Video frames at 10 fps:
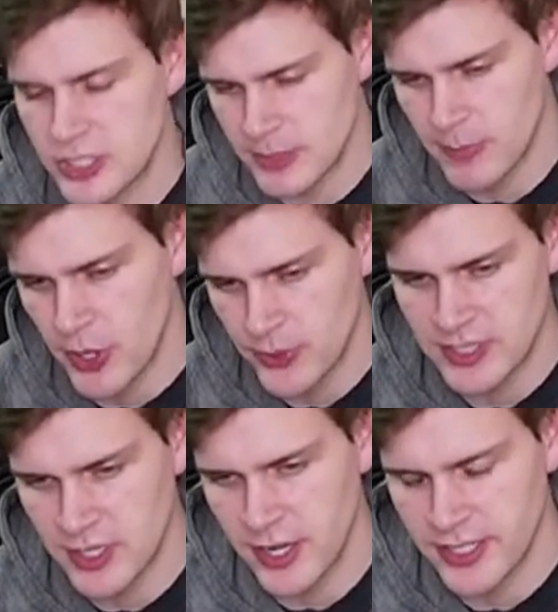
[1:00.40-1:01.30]
to modes in
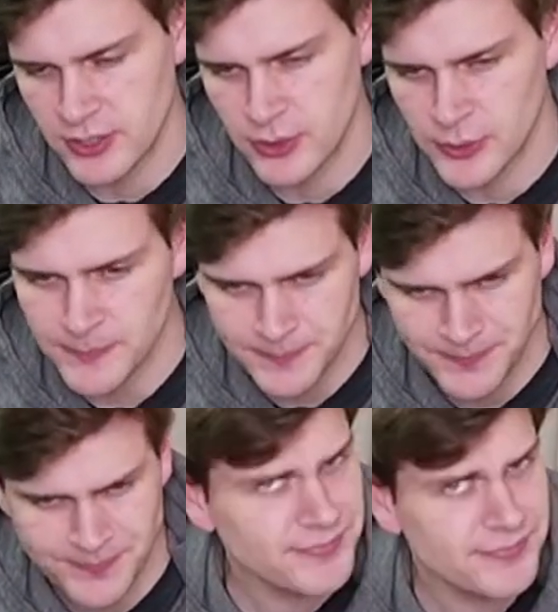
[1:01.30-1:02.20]
high school,
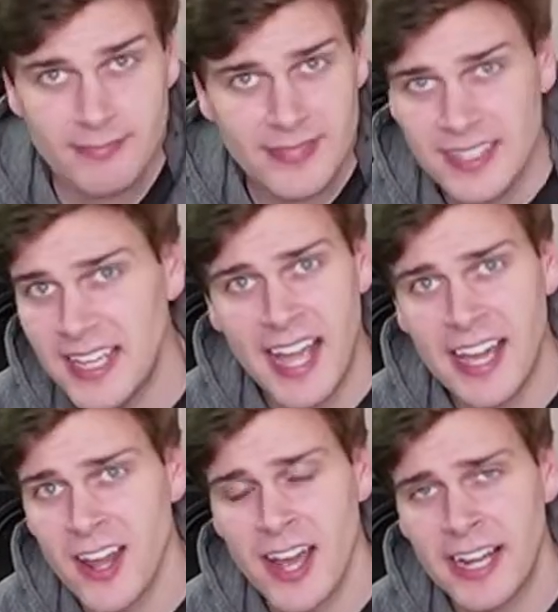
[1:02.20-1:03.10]
and
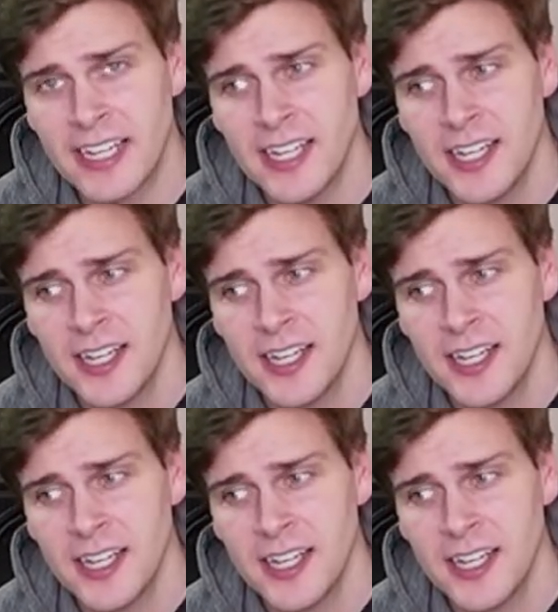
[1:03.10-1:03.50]
I